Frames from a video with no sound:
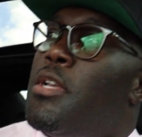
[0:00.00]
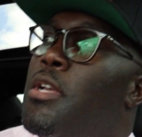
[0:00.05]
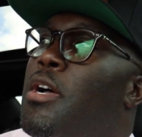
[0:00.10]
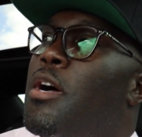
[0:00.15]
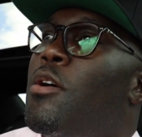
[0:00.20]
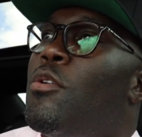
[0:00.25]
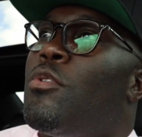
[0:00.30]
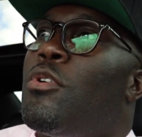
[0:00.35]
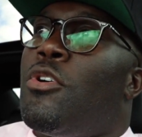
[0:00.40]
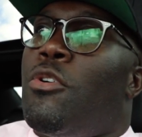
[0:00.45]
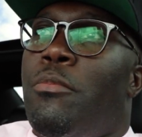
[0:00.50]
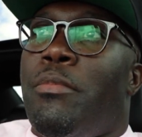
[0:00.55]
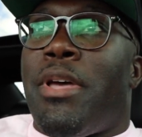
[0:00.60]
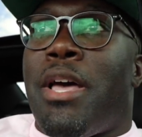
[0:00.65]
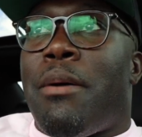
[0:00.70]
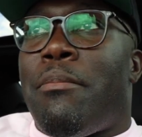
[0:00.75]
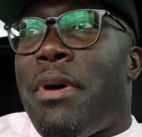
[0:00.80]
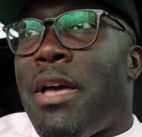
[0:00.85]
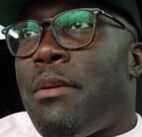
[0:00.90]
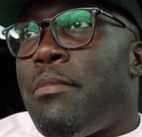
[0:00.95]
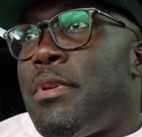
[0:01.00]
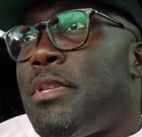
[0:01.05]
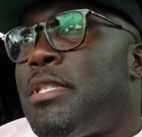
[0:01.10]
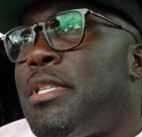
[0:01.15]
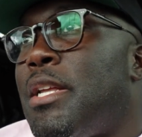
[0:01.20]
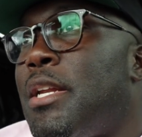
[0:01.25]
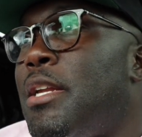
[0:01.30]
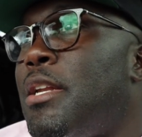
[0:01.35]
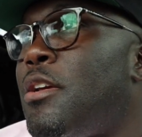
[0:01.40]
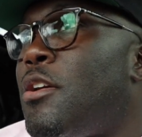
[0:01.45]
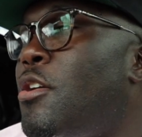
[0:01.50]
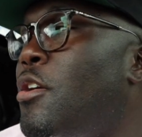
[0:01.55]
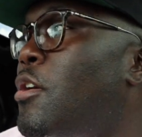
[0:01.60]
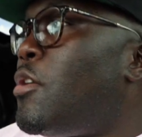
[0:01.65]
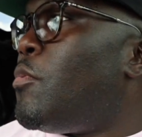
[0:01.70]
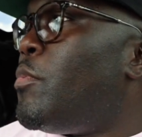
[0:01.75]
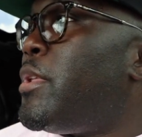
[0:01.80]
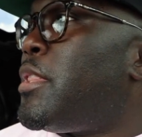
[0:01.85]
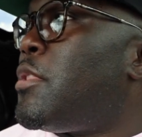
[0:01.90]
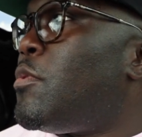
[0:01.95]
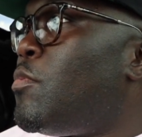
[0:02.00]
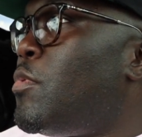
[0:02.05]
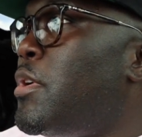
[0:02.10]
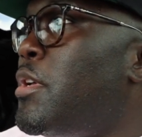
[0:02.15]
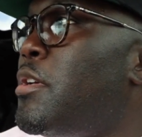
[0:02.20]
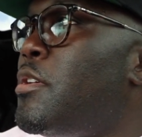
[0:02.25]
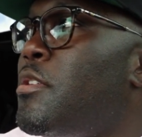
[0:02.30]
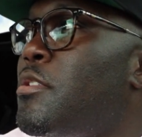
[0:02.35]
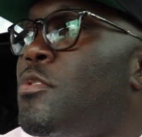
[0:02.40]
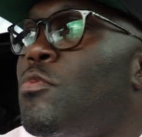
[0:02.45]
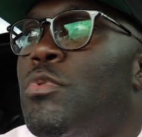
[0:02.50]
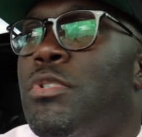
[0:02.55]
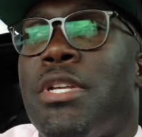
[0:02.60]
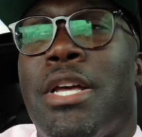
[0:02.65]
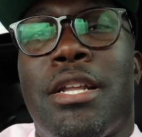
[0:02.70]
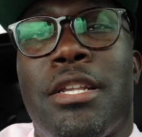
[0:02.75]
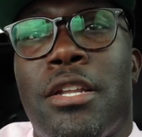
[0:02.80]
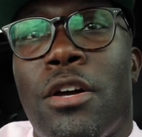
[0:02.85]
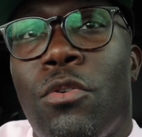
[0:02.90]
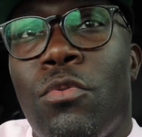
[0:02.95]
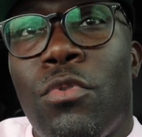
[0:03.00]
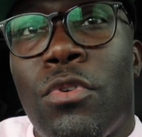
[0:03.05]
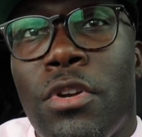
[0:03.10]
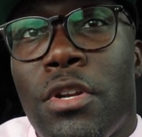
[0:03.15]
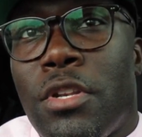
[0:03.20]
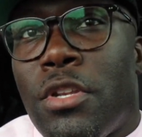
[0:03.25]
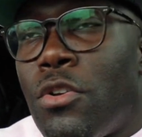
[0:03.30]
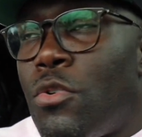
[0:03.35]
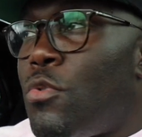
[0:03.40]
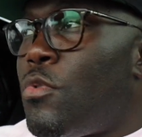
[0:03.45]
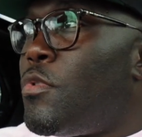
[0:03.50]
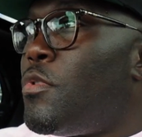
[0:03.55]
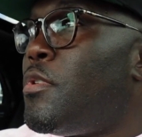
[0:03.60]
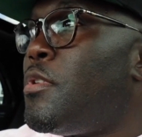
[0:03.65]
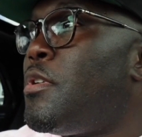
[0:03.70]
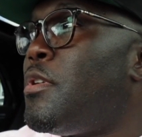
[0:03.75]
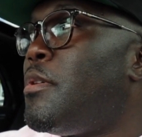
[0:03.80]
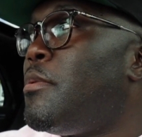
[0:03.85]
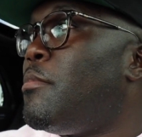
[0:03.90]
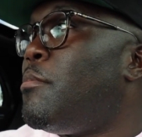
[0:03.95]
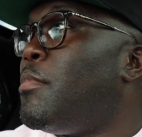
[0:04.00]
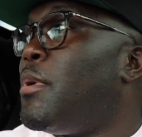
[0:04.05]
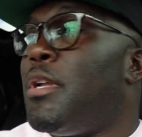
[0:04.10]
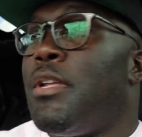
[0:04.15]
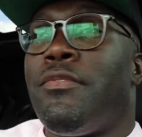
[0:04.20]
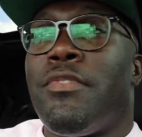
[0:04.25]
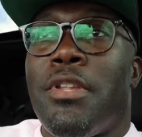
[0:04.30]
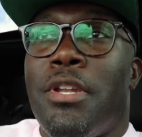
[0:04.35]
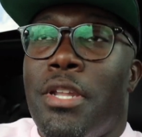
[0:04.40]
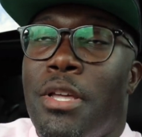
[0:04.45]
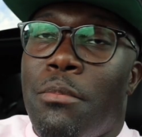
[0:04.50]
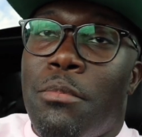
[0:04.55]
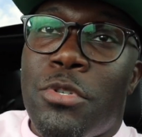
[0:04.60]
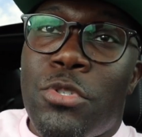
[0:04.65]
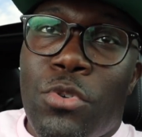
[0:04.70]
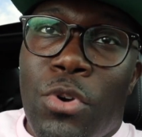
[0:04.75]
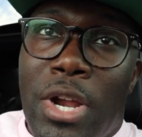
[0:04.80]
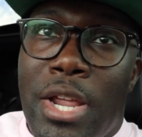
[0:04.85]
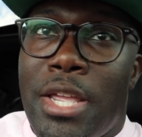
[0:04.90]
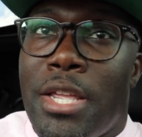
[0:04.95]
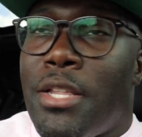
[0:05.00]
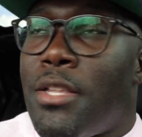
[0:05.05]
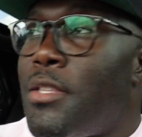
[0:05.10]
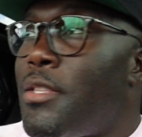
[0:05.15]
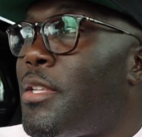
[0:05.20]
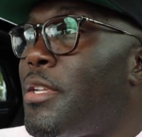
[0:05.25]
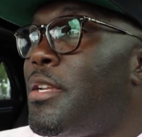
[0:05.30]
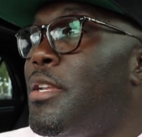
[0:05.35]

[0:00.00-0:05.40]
I don't know man I might be selling the car with the wheels which I don't want to do but if the number's right the